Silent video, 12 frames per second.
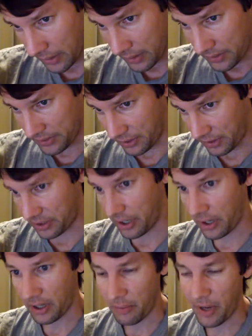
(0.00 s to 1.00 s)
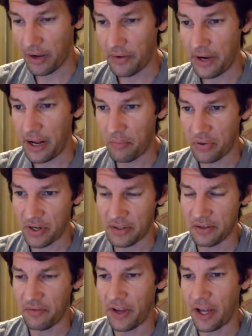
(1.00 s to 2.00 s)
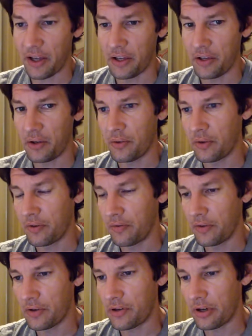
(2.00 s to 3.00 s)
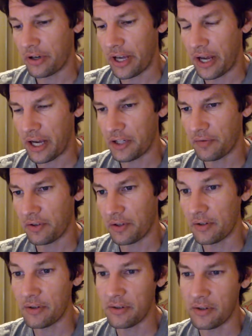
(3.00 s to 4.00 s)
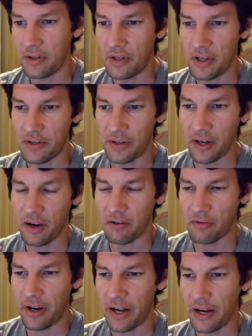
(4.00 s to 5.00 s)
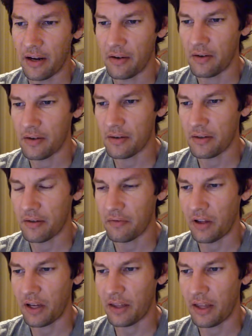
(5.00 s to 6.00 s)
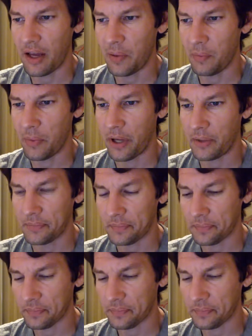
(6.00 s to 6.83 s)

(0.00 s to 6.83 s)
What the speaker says: start talking about net present value and future cash flows and the discount rate and all stuff like that. But